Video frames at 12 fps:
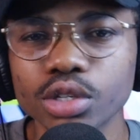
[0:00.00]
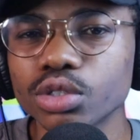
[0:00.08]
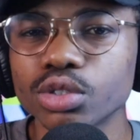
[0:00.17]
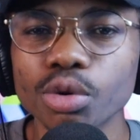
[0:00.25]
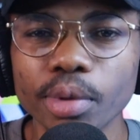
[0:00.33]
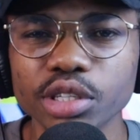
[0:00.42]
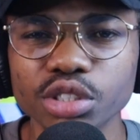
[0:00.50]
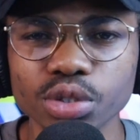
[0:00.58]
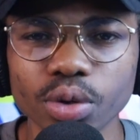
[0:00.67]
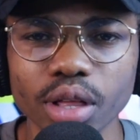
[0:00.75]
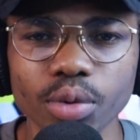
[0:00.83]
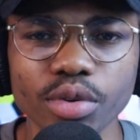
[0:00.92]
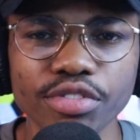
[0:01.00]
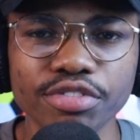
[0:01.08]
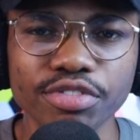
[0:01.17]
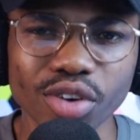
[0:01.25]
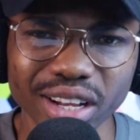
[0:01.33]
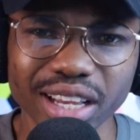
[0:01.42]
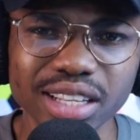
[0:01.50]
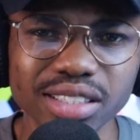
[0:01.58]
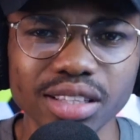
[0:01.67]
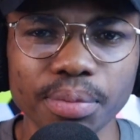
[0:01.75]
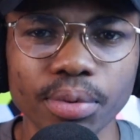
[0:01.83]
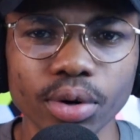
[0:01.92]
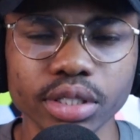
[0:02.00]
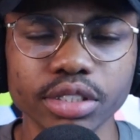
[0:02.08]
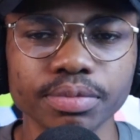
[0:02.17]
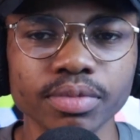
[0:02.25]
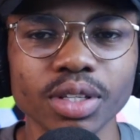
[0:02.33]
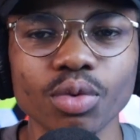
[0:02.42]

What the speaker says: so much so that we forget the point.